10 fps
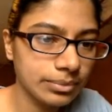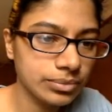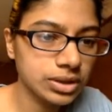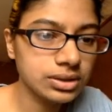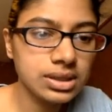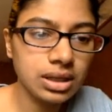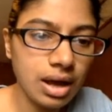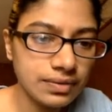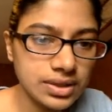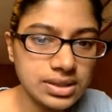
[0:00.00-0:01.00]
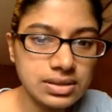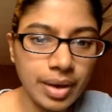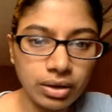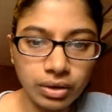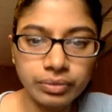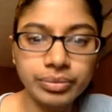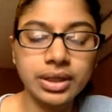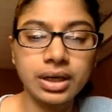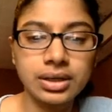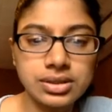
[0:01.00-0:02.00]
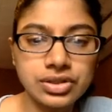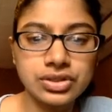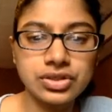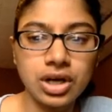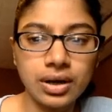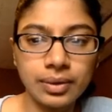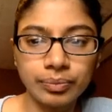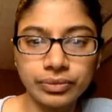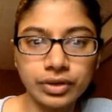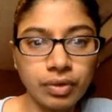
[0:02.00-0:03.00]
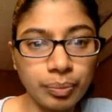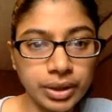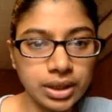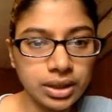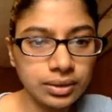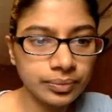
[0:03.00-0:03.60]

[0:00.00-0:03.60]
So you'll see a lot of this is about clone because it's just repeating.